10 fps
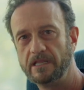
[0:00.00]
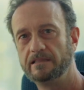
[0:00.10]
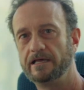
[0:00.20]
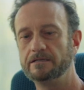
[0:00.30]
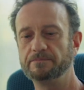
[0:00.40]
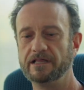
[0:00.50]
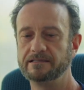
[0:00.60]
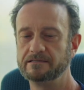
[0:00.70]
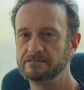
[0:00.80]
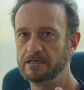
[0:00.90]
And that
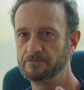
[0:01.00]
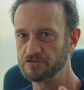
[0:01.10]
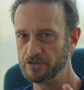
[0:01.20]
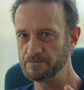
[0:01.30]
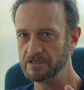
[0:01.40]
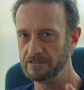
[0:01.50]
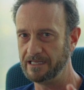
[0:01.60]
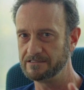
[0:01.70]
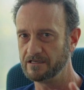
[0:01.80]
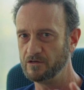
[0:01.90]
implant is a prescription
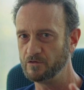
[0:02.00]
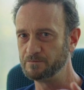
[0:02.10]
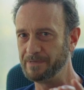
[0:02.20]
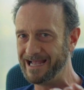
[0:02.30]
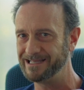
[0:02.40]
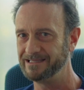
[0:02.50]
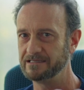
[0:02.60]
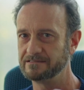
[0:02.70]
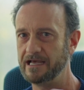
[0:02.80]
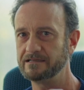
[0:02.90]
lens that goes back in the
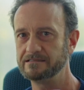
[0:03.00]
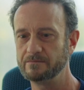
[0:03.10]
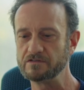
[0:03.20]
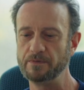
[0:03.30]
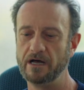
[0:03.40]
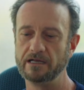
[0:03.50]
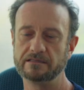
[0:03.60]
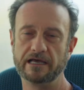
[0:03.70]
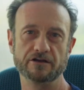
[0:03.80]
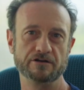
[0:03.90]
exact same spot
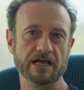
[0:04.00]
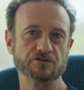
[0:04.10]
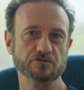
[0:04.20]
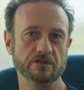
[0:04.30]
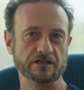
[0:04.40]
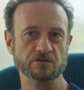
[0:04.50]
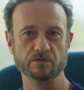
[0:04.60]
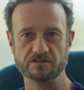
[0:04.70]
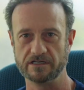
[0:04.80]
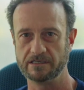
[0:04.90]
that your natural lens
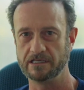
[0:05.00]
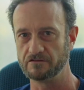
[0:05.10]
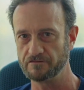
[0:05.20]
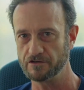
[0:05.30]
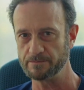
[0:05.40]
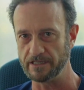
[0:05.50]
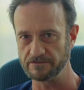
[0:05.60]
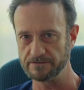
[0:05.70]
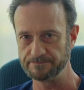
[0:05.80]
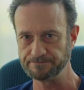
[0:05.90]
was in in the first place.